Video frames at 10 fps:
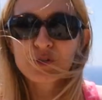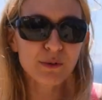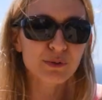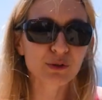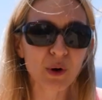
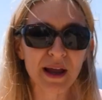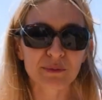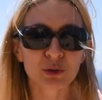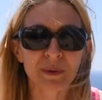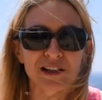
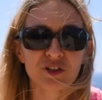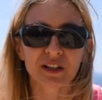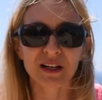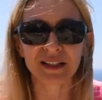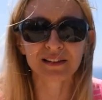subscribe to my
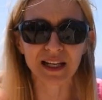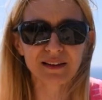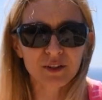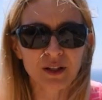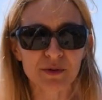channel and hit
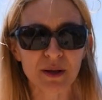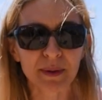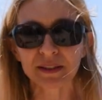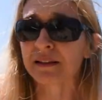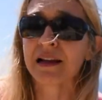the thumbs up
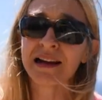button.